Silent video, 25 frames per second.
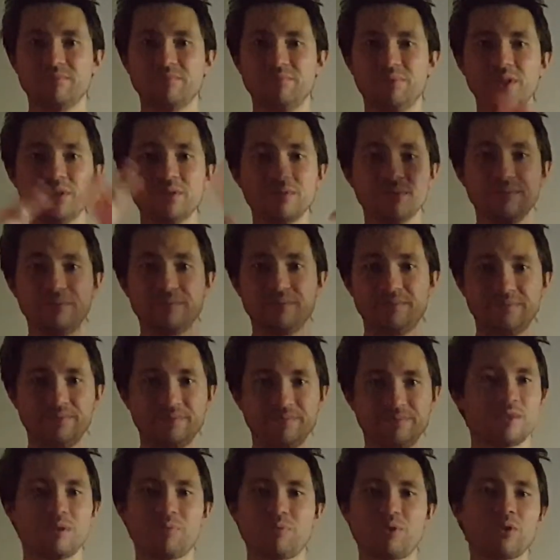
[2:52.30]
boom,
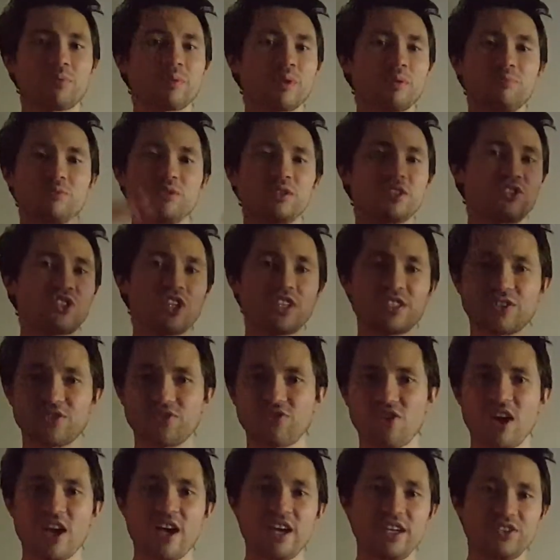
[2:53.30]
the program will just
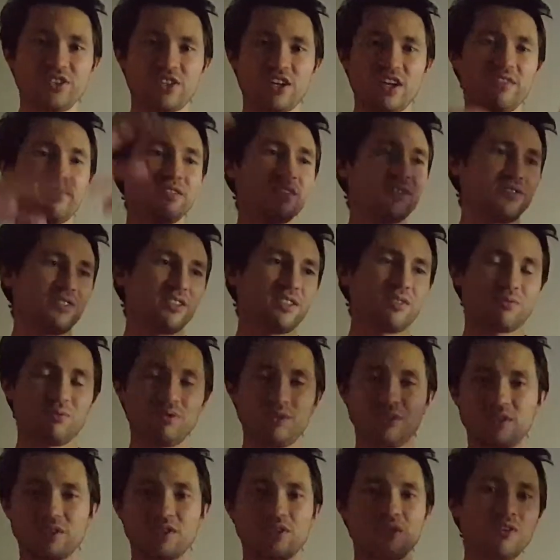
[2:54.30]
crash, everything
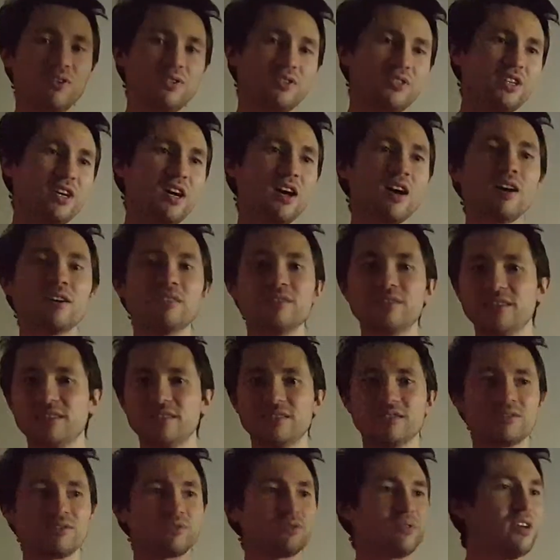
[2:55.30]
will go down
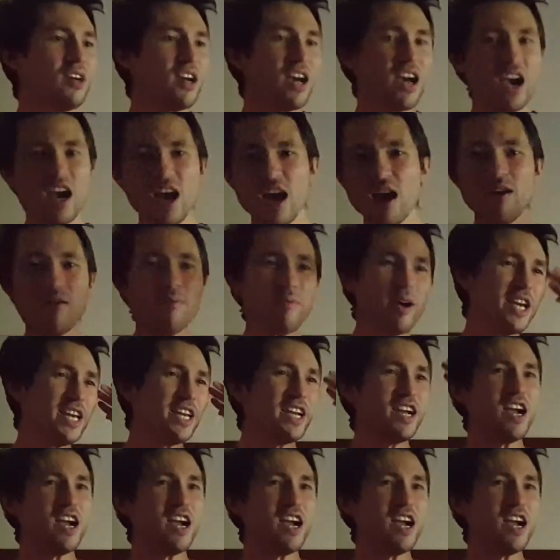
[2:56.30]
and oh my